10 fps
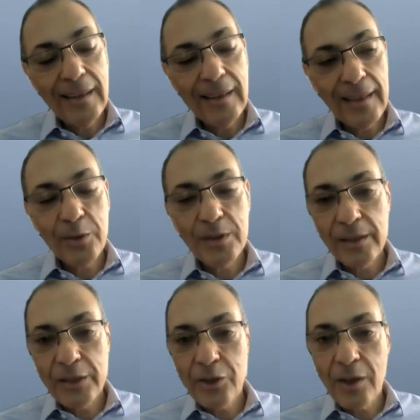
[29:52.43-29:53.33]
That
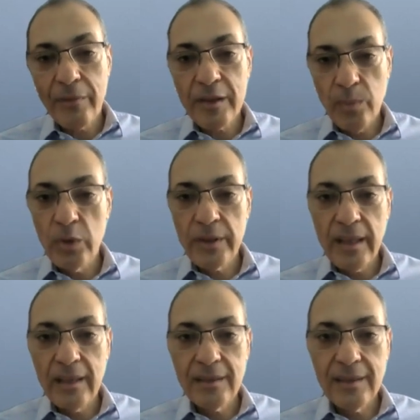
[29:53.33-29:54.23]
consultation covers most
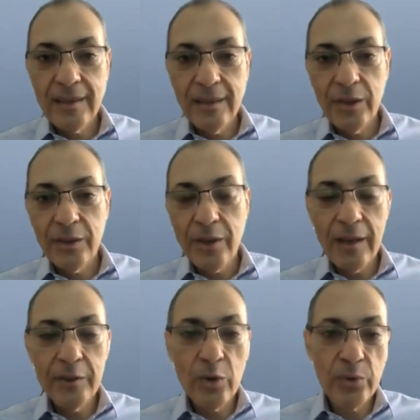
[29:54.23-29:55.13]
things. You need to
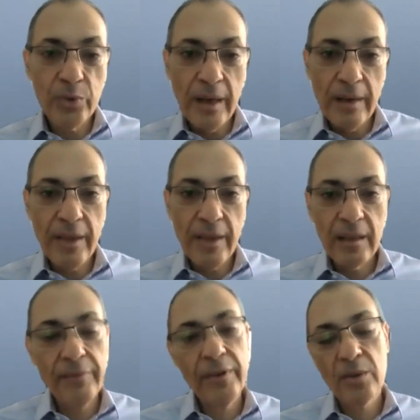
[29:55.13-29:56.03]
have to go through everything in
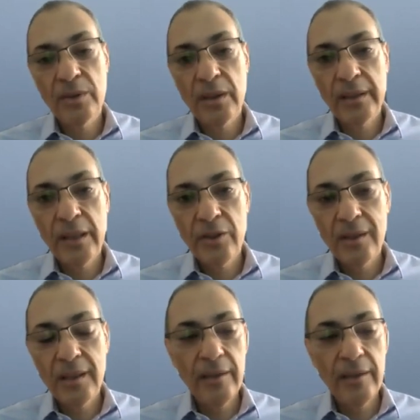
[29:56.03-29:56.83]
the first consultation.